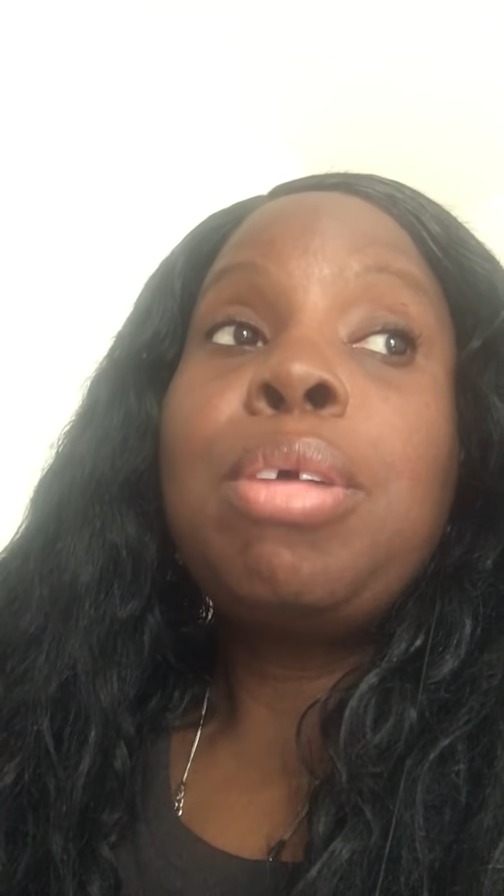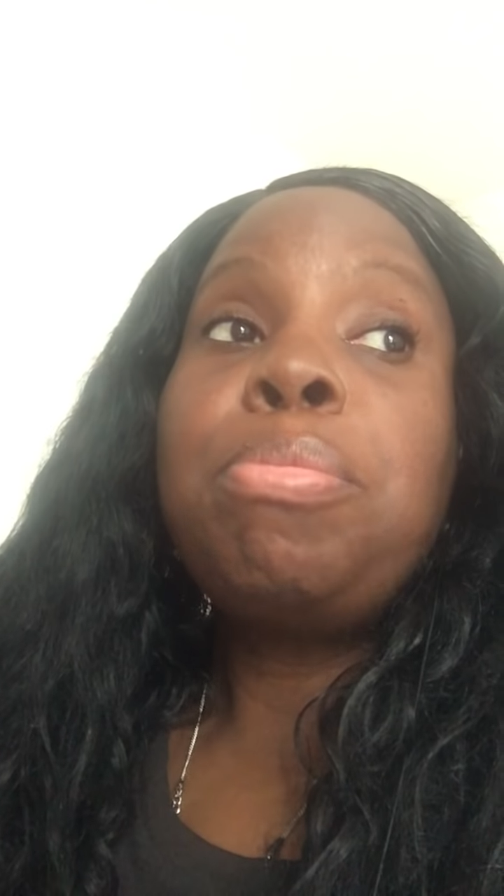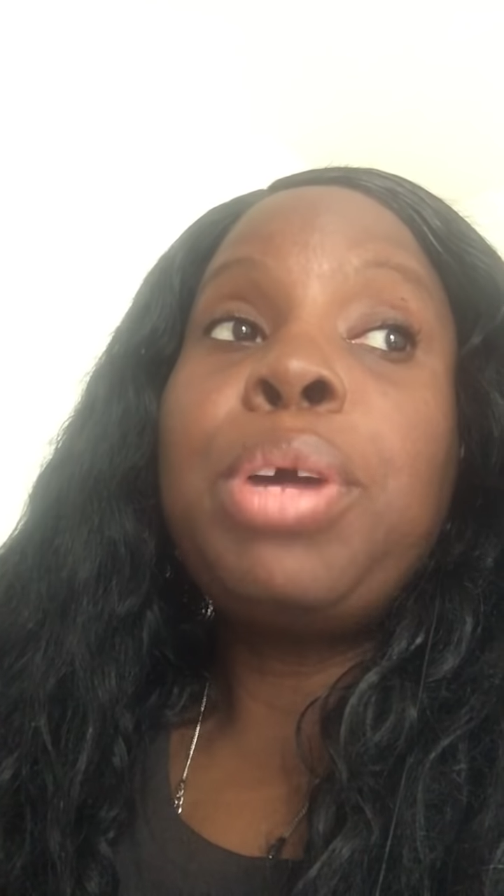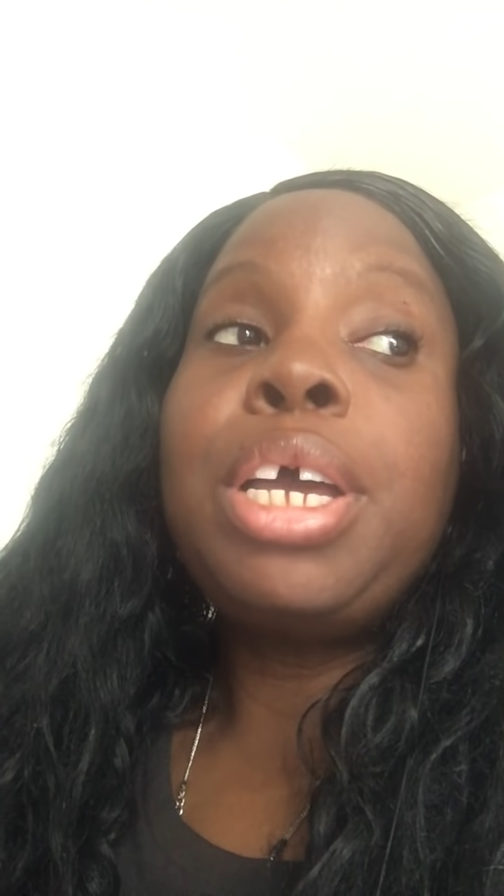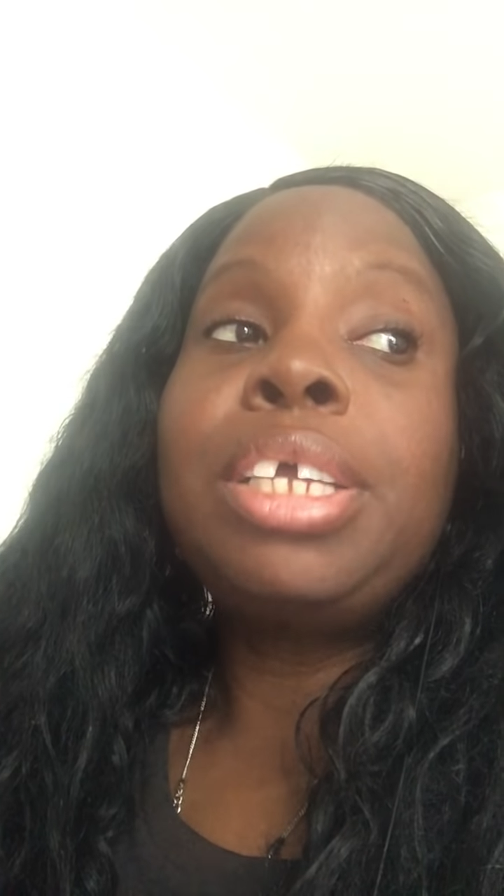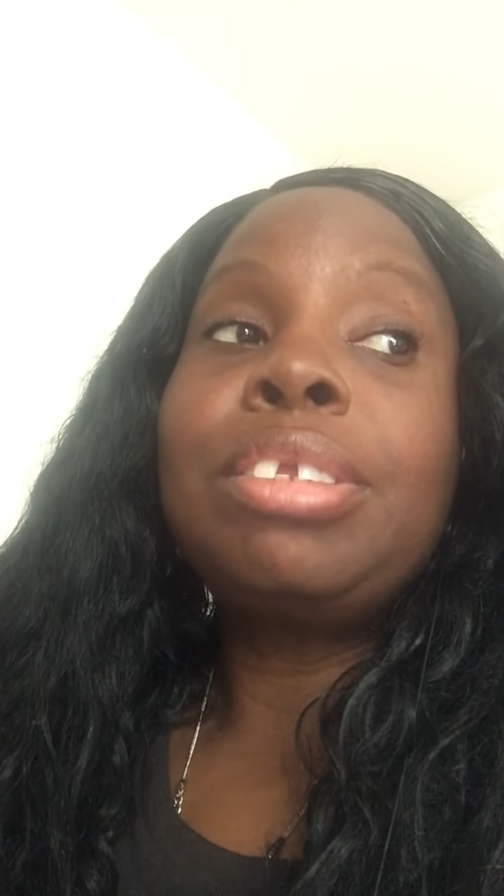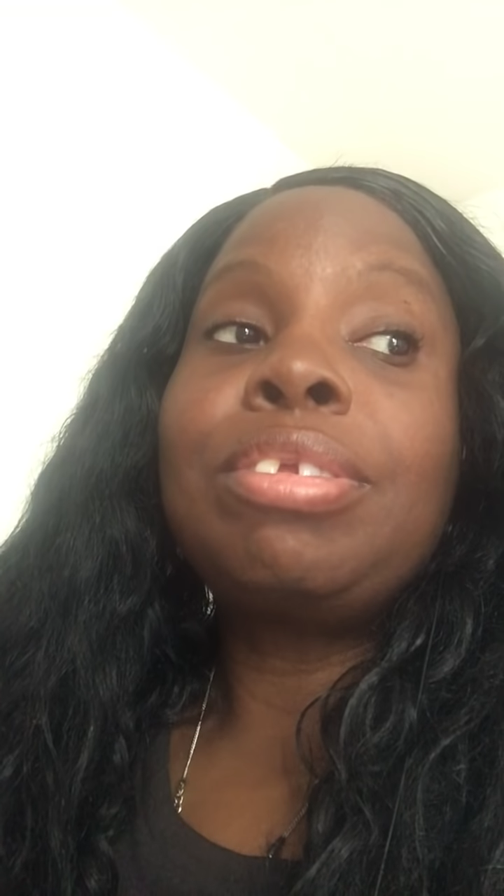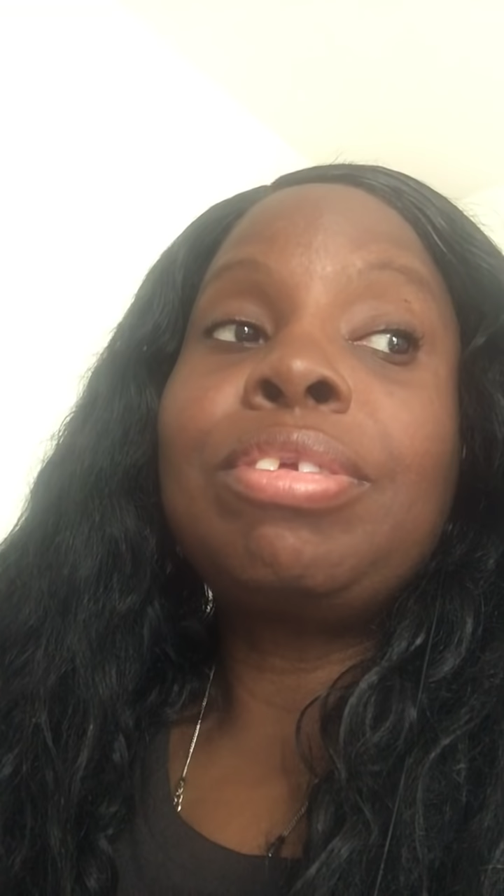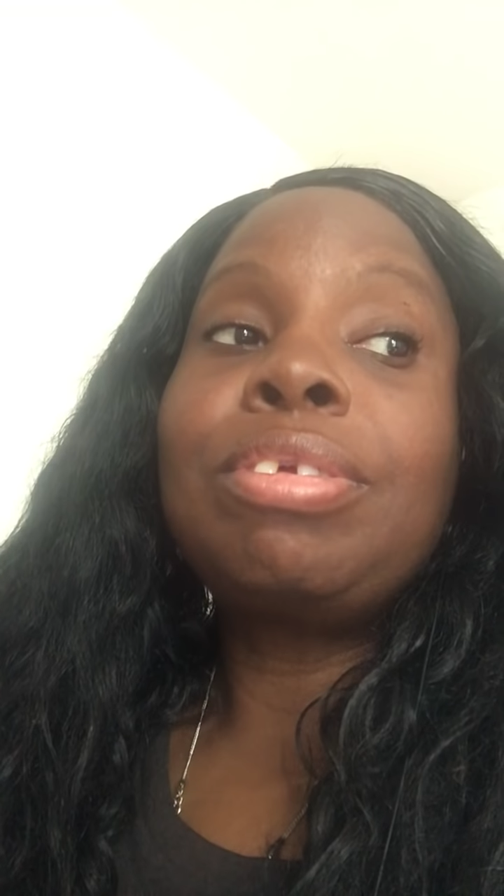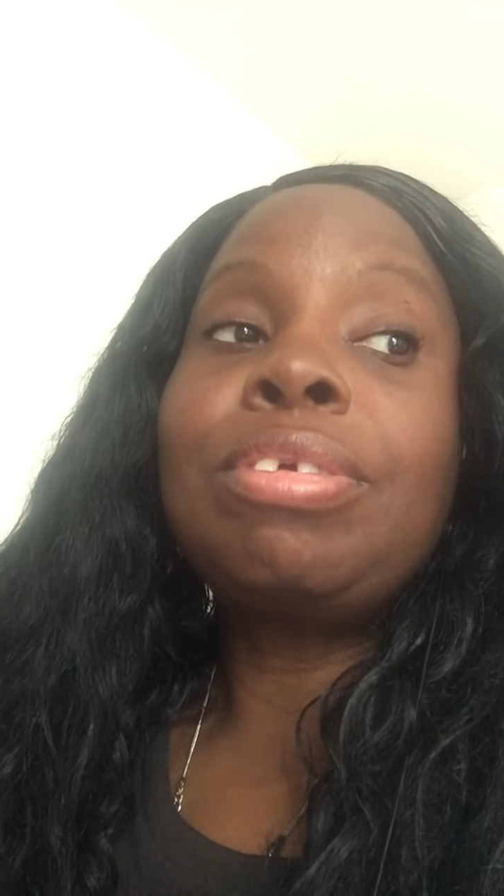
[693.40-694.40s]
But
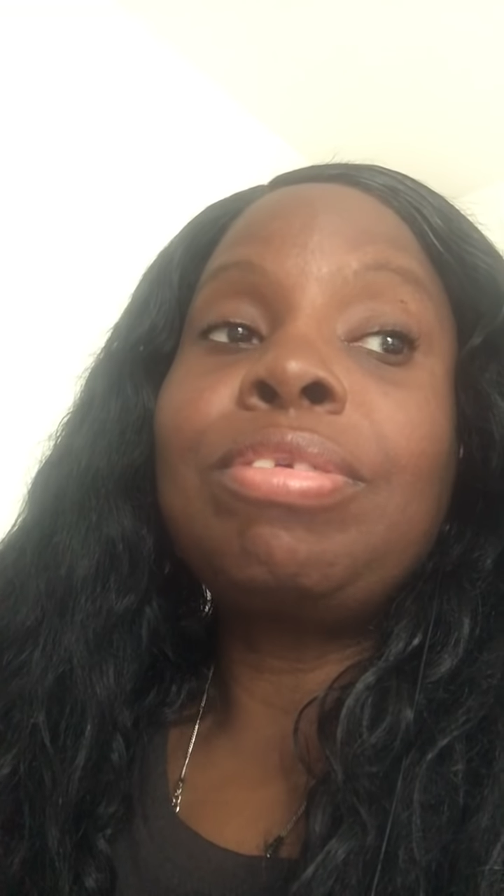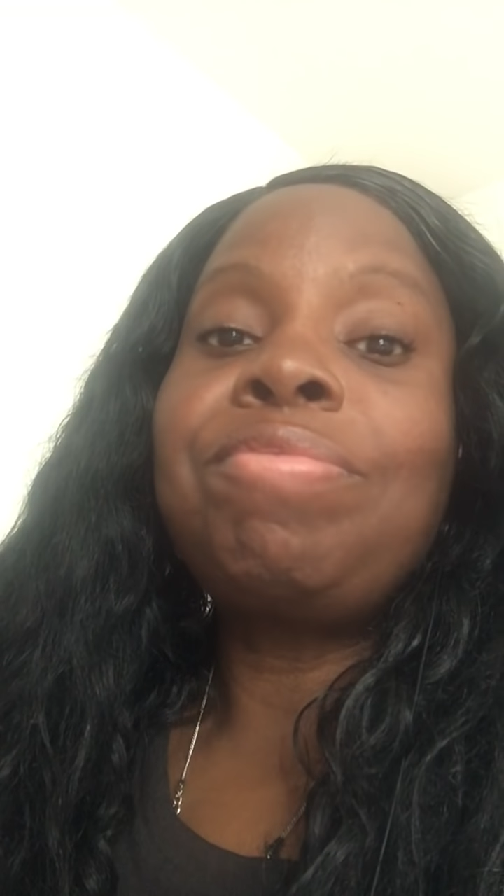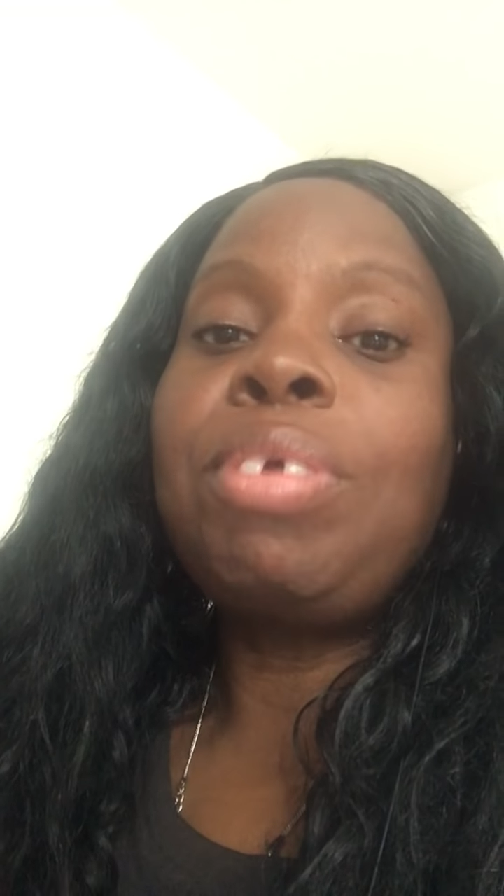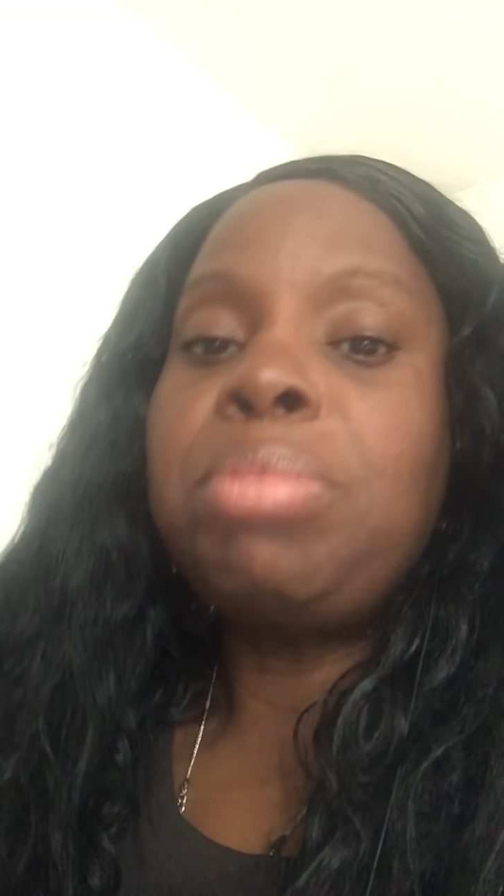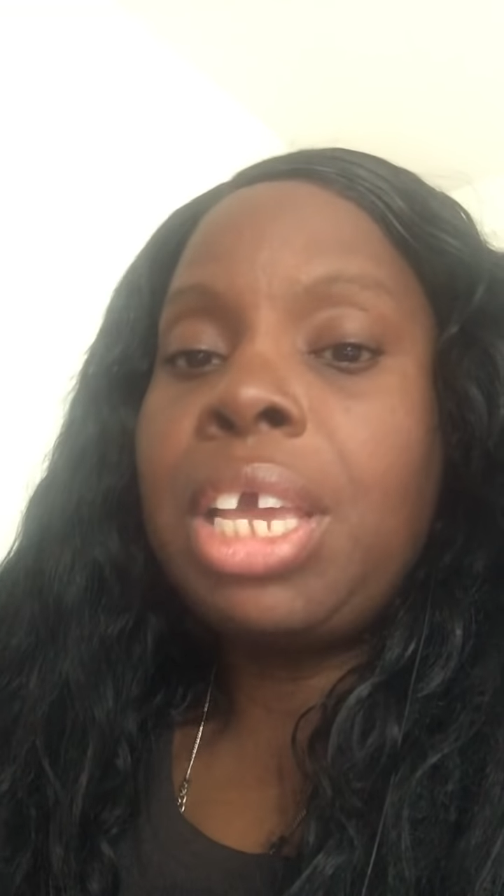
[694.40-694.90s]
from